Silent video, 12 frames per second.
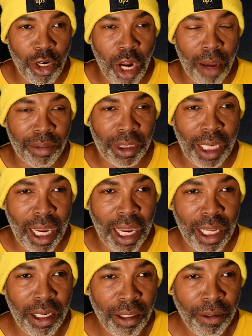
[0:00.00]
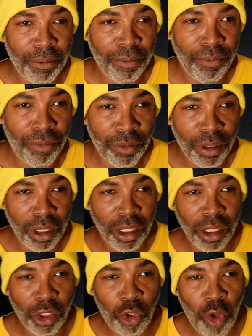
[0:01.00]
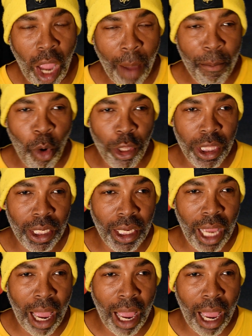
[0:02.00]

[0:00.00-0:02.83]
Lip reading: You know what I'm saying? So I bought the